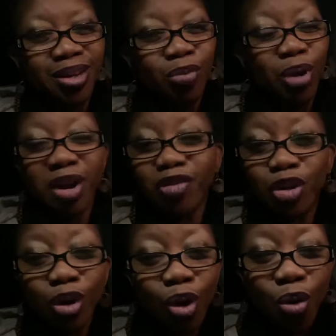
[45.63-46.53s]
Whatever
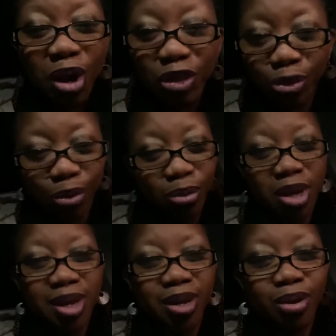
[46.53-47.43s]
you're going through,
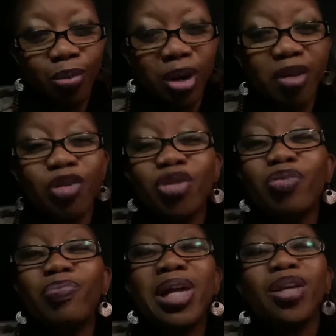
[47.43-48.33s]
whatever
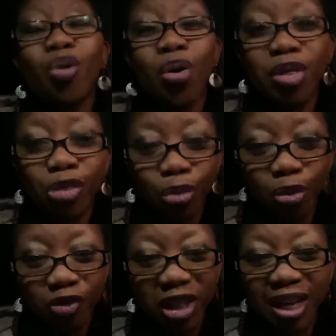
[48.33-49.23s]
you've been going
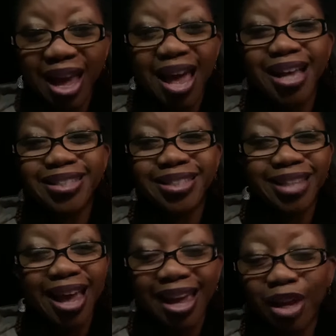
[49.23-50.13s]
through for the last
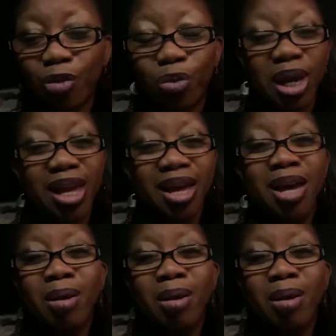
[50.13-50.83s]
day, week,